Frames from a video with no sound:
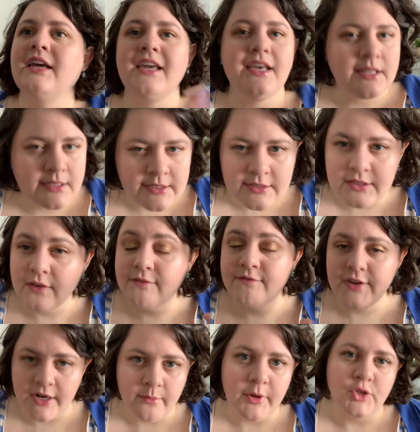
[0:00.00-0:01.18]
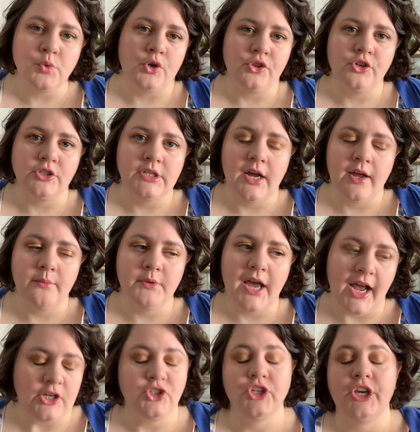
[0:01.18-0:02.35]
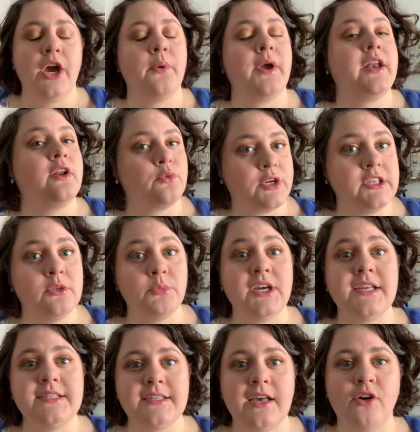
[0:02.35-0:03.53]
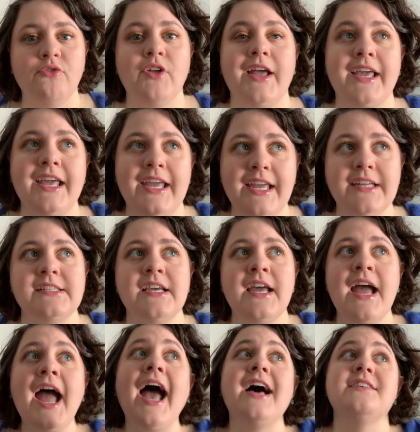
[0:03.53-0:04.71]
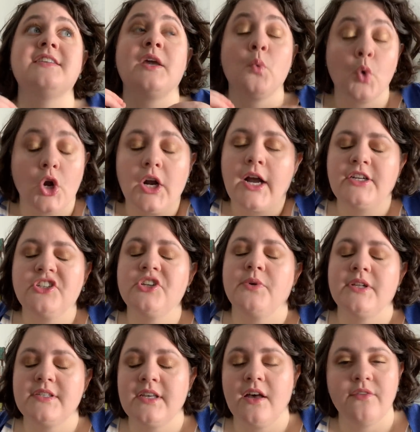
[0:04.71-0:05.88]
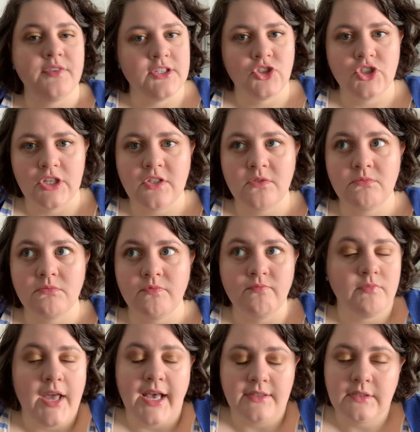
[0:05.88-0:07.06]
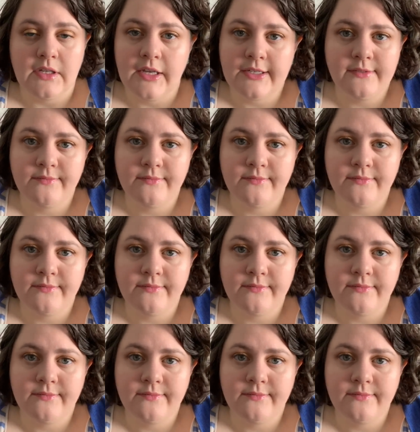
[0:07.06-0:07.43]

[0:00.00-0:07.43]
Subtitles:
it is still very much worth your time to actually go in and read the book itself. Like it as a work unto itself is just excellent.